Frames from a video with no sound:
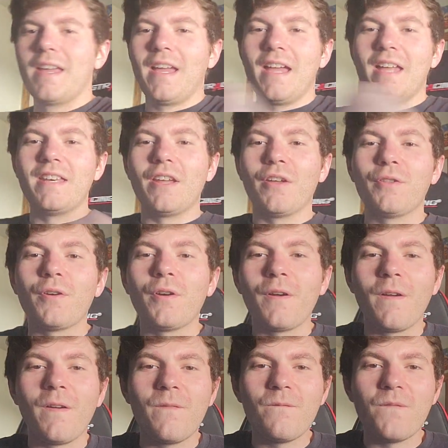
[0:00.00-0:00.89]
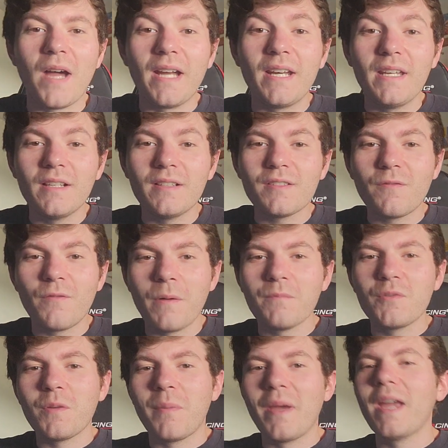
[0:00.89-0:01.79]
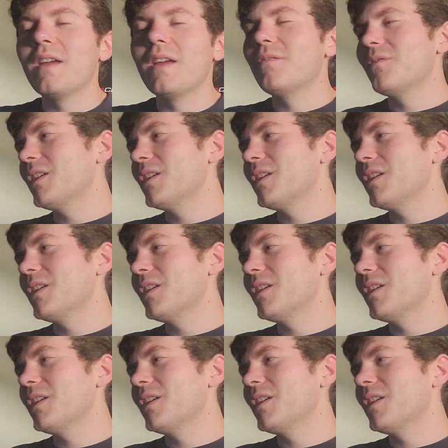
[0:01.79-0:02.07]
another findings from Japan